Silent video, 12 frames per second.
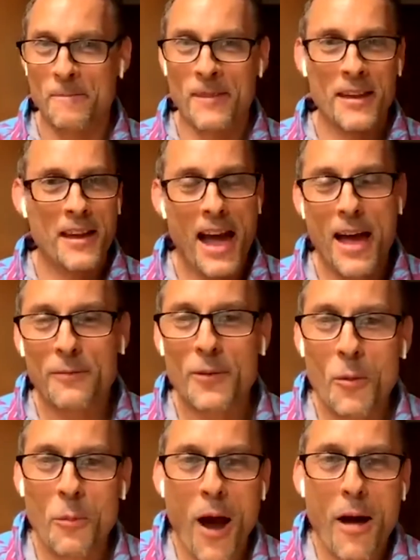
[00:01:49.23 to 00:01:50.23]
I have no
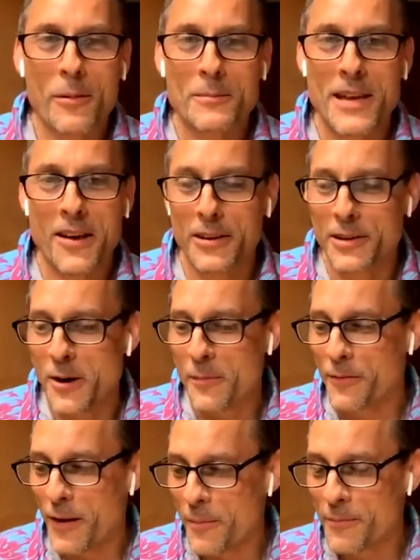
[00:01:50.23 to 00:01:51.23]
problem telling you
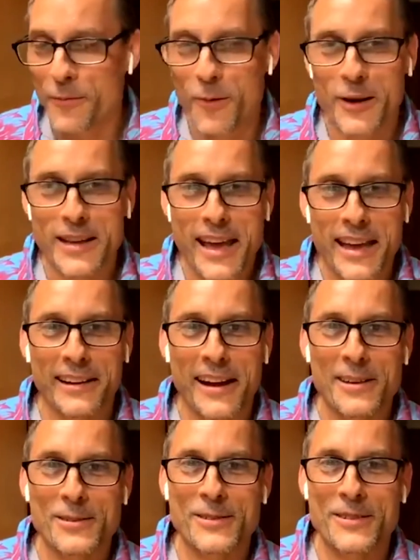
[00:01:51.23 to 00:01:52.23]
I'm 48. I
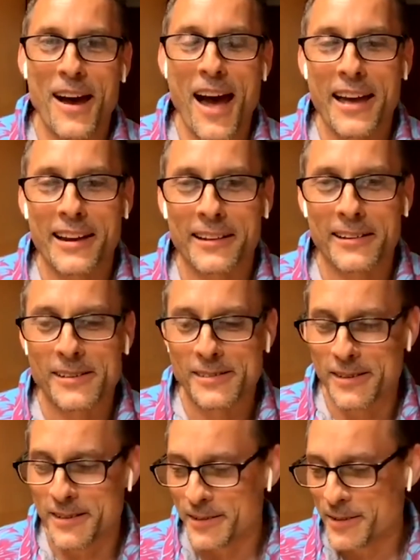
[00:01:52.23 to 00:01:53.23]
used to hide it because
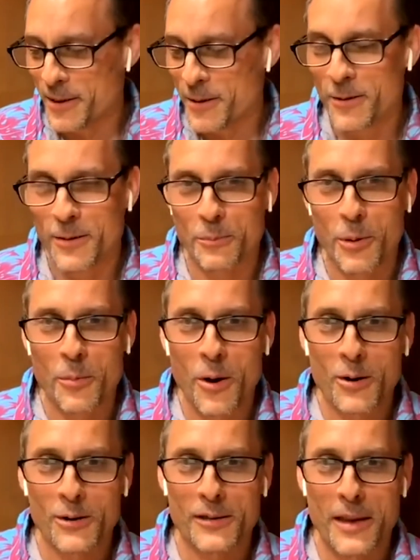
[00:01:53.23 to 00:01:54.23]

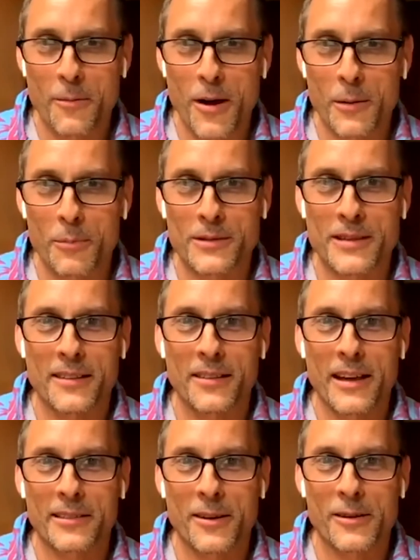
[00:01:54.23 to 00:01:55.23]
promoters, they want to pretend
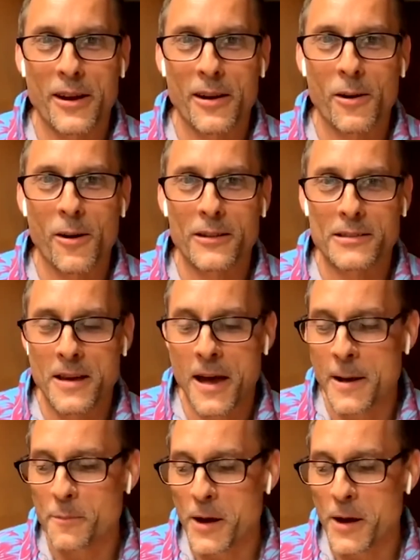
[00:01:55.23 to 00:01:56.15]
like they're young all the time, but